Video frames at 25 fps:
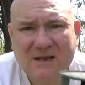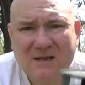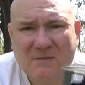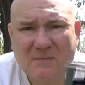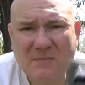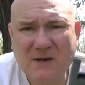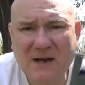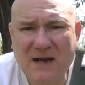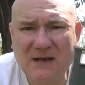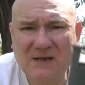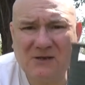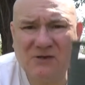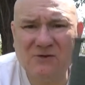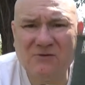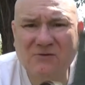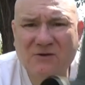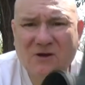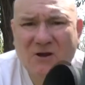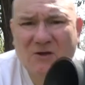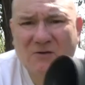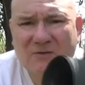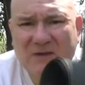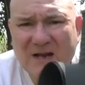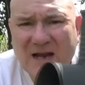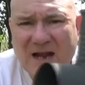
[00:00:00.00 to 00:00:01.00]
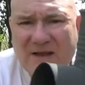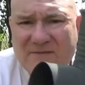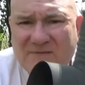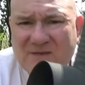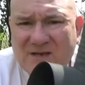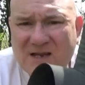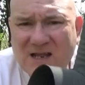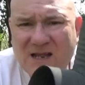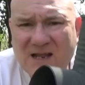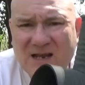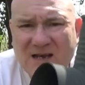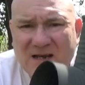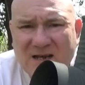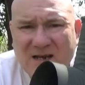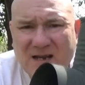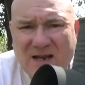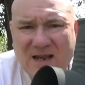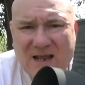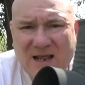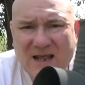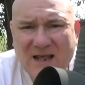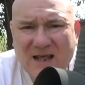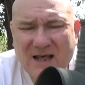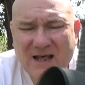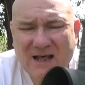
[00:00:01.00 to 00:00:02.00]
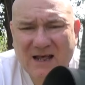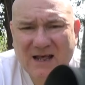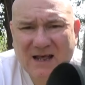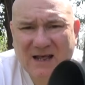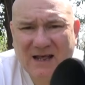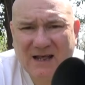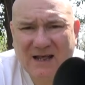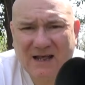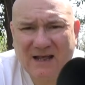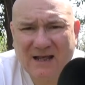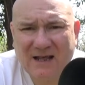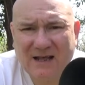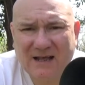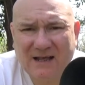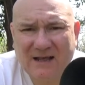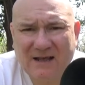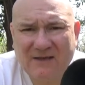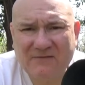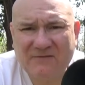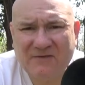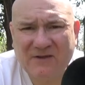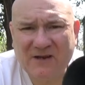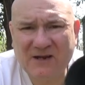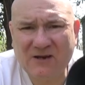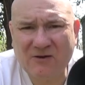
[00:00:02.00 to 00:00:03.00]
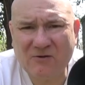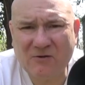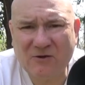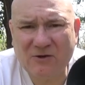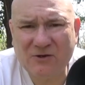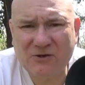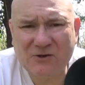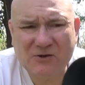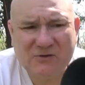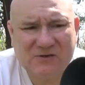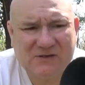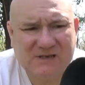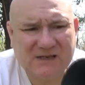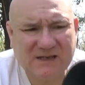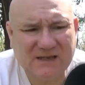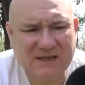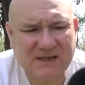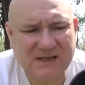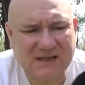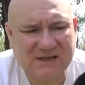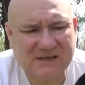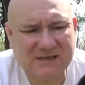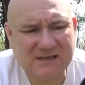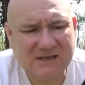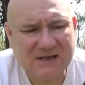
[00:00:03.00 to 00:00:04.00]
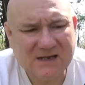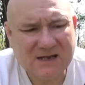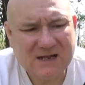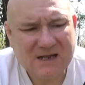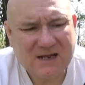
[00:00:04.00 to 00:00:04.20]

but I do know that I've done a video on using this.